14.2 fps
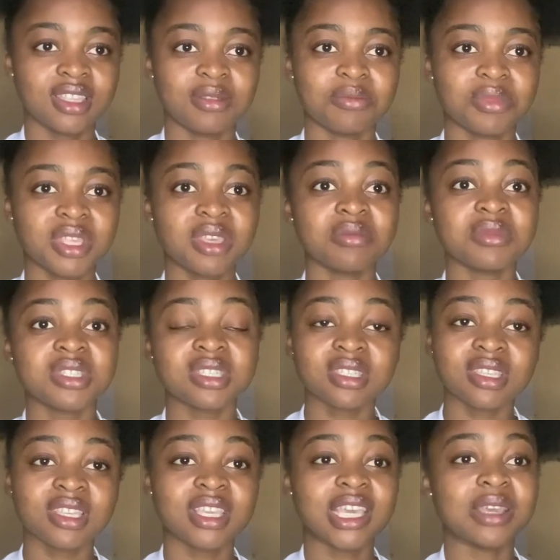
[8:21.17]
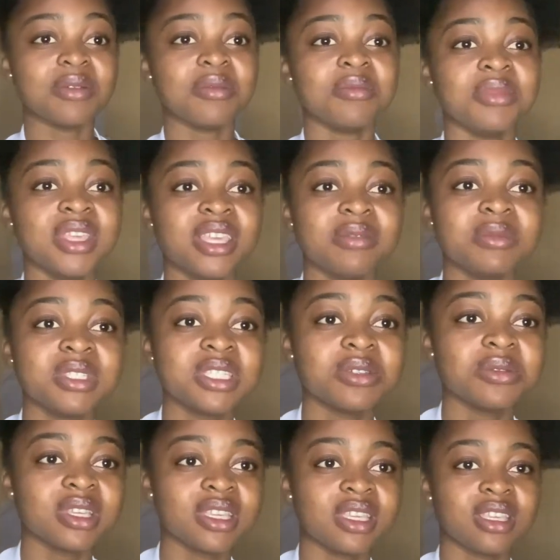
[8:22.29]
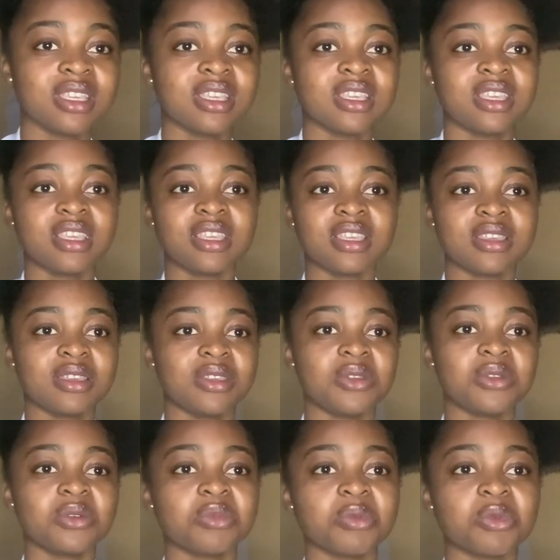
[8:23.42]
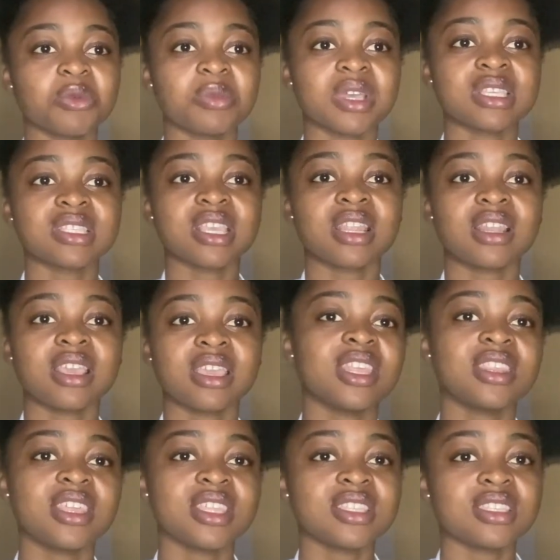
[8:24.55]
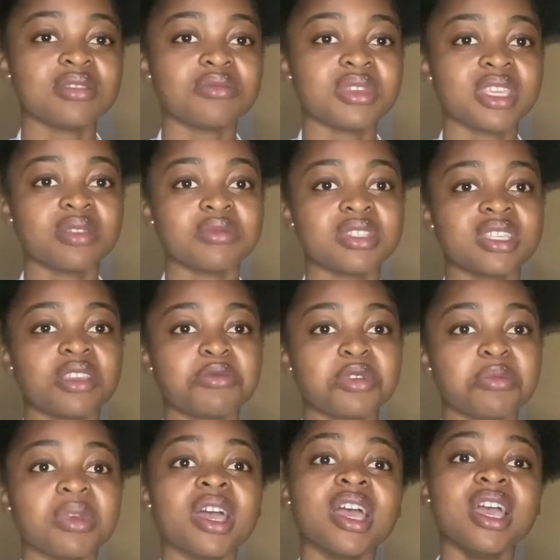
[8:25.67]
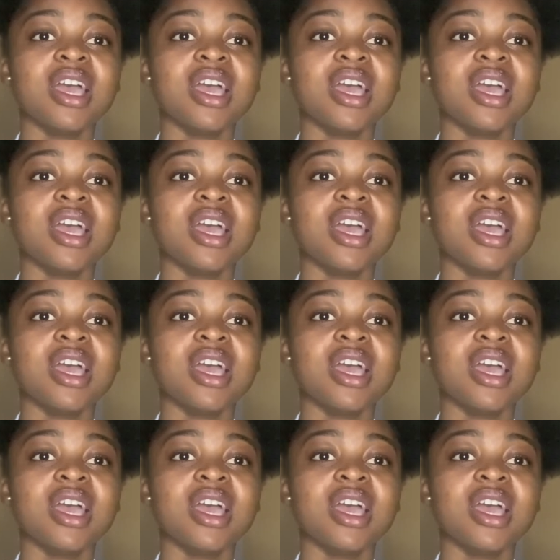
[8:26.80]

BMG, yeah, BMG, we, you know, people pass. I had like 13 BMG, I remember.